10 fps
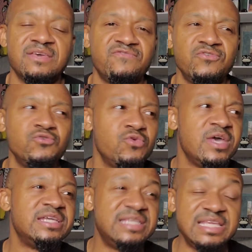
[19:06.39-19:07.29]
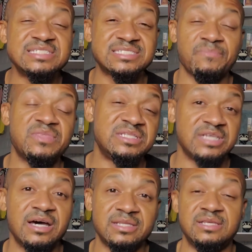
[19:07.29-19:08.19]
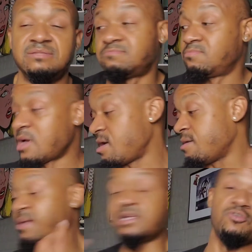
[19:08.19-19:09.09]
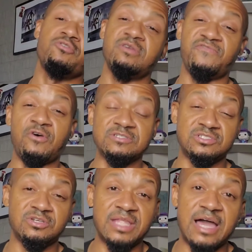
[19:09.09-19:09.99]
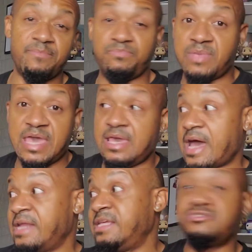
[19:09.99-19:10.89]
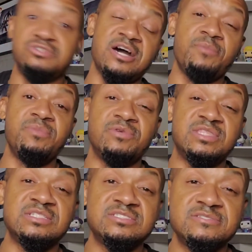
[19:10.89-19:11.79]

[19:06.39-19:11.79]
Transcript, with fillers: If you needed something done and uh, Mandalorian falls in your lap, hey, I need you to help me with this.